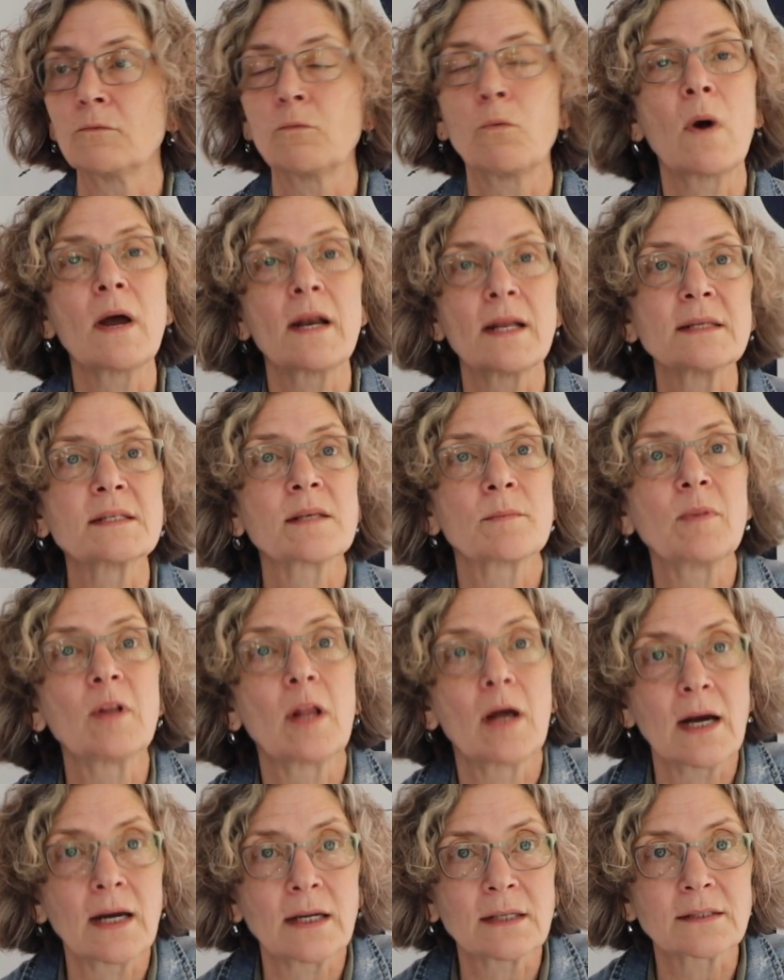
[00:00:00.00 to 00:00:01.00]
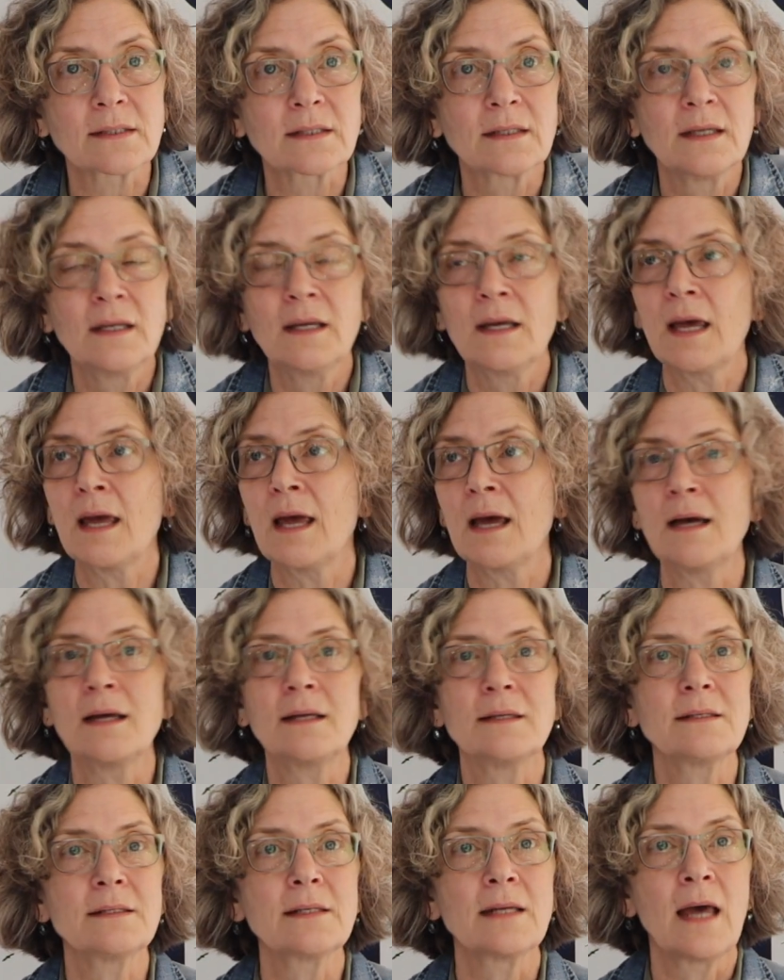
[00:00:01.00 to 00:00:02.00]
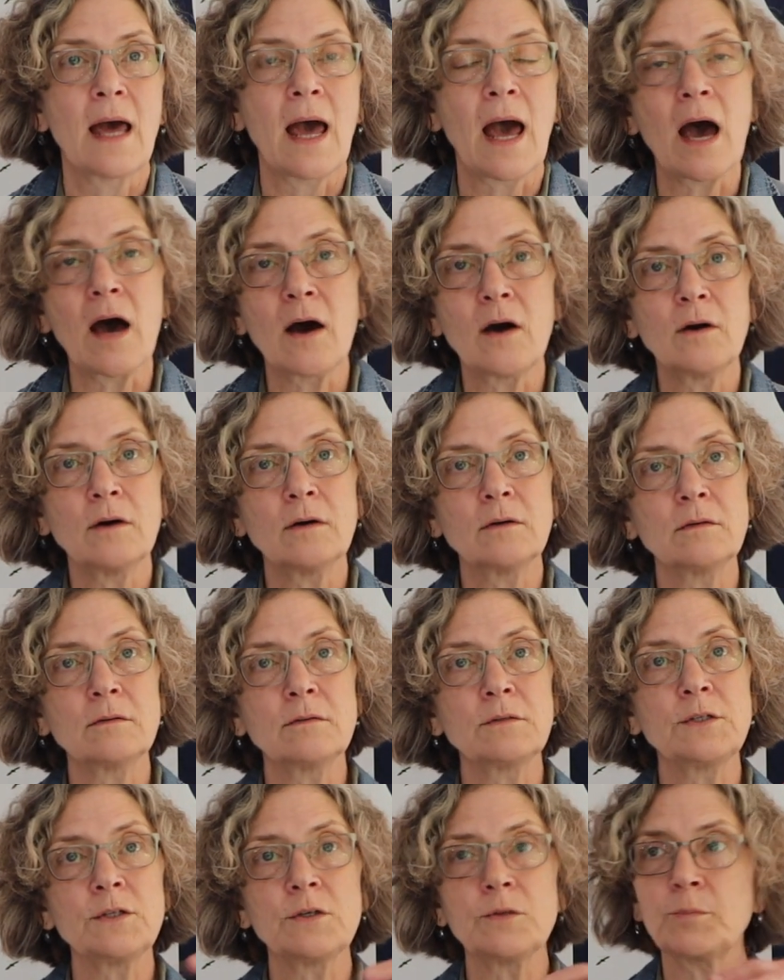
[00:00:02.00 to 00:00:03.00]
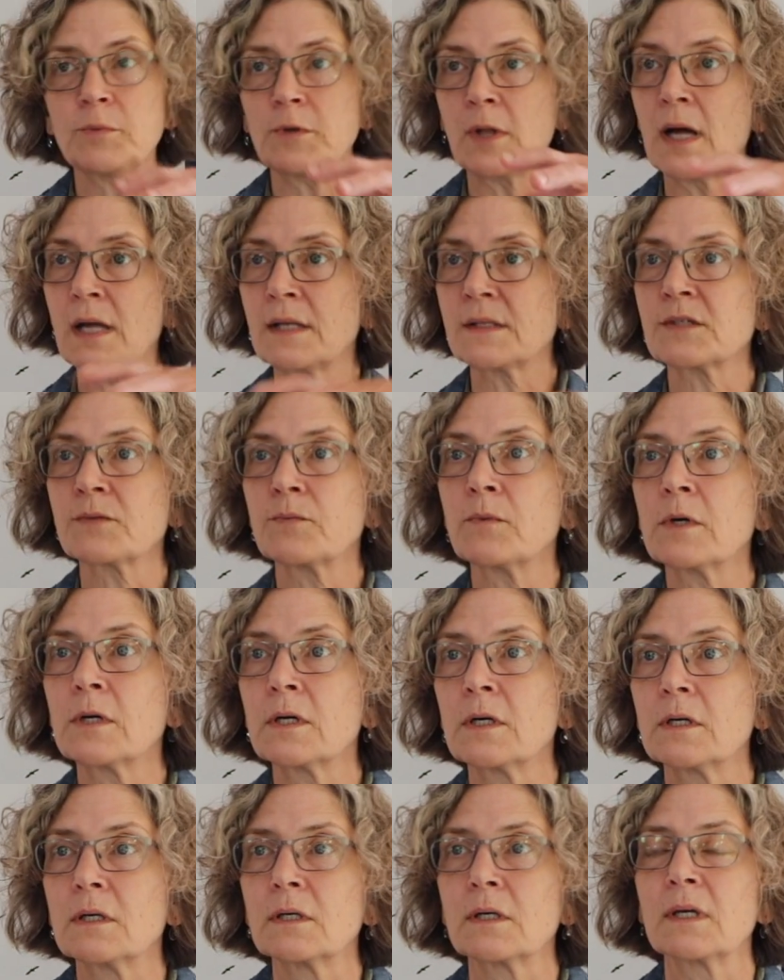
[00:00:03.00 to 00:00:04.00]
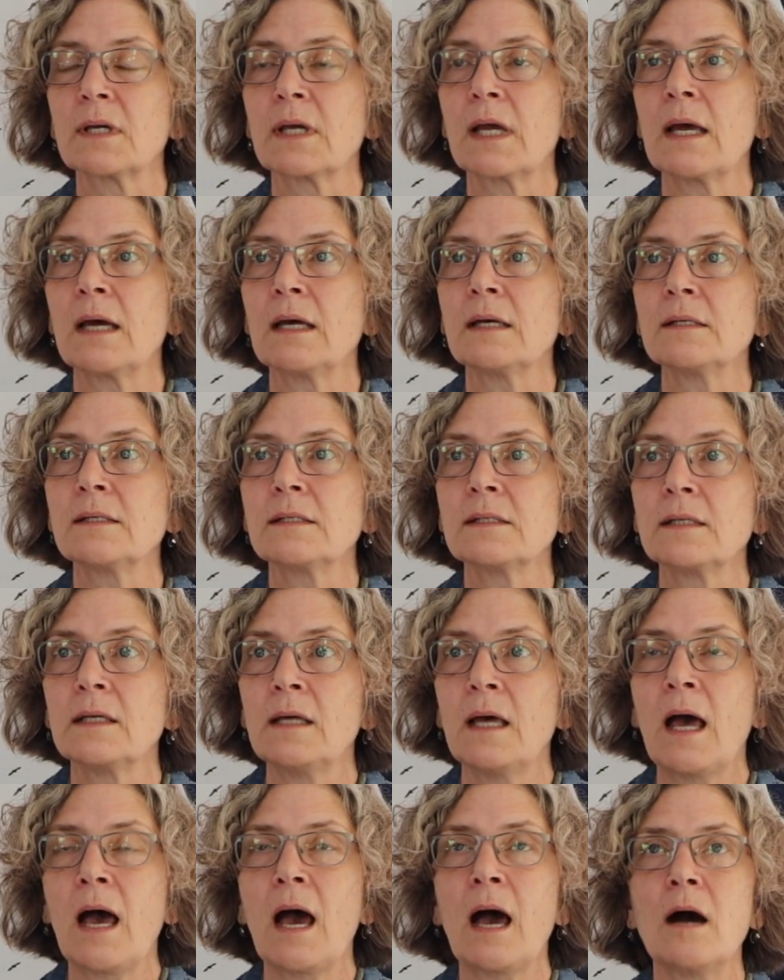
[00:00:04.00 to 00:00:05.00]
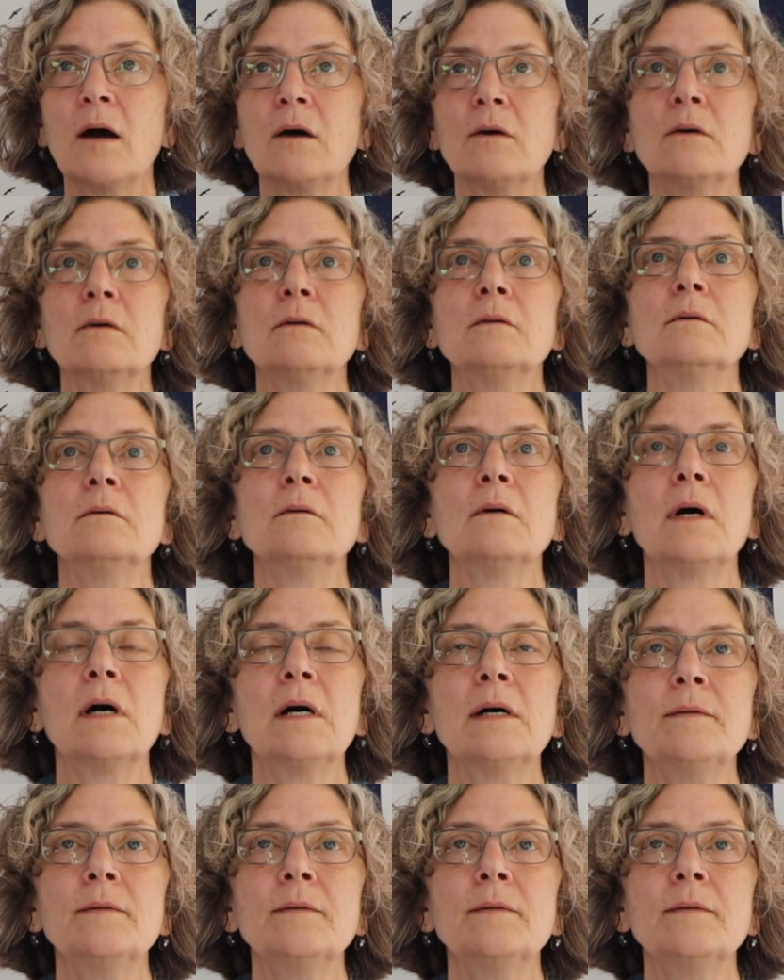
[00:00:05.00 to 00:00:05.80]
what is a plot, and how do plots work, and how